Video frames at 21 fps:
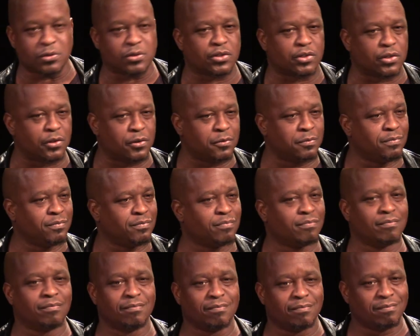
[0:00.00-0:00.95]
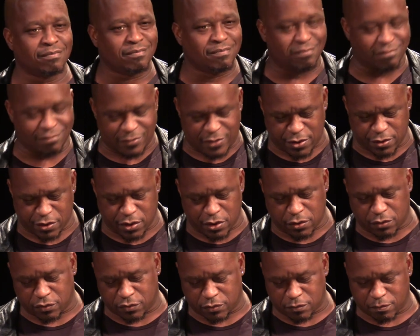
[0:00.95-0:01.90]
so here
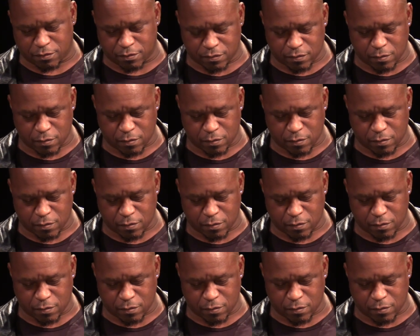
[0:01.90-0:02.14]
goes.